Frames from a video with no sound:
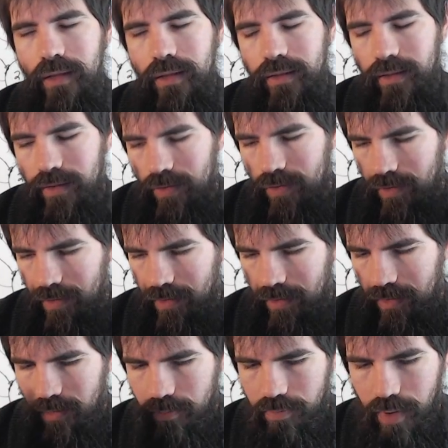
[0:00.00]
It's a
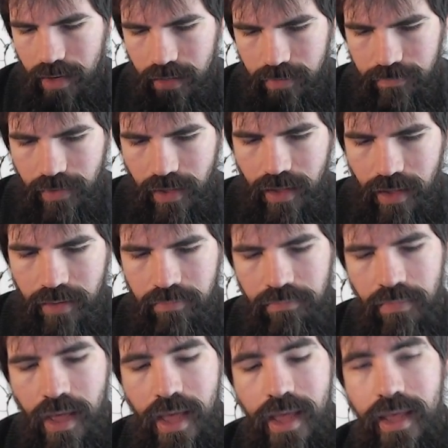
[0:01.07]
competitive game.
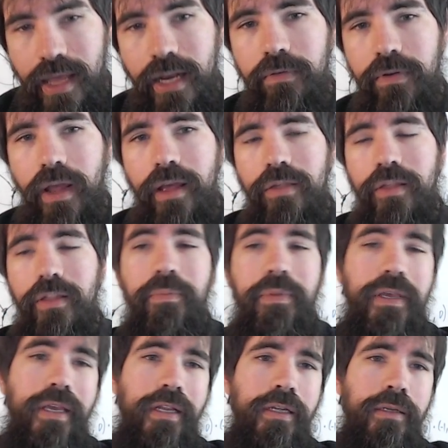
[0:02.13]
It even has at the
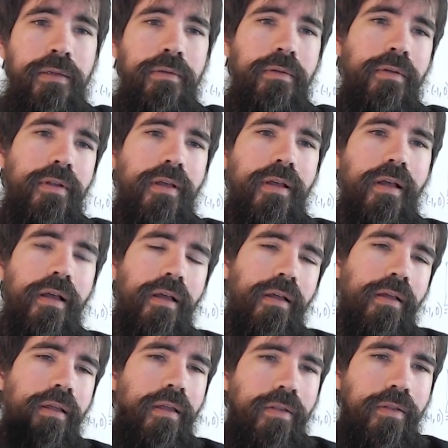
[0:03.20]
beginning,
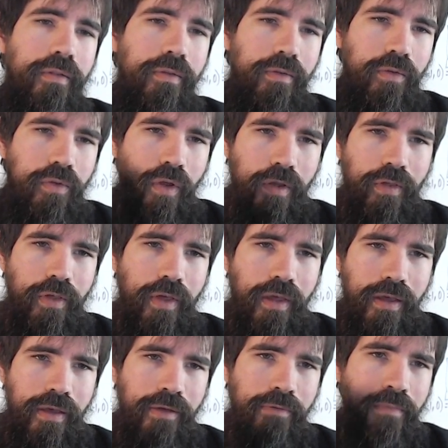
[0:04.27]
it does
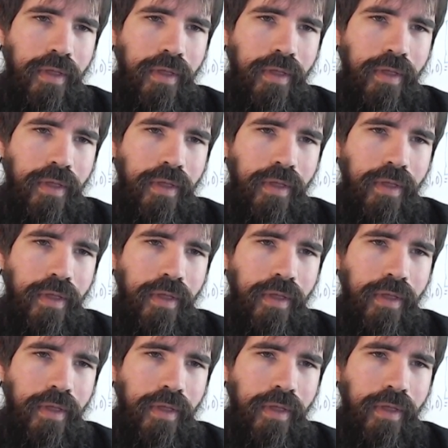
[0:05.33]
the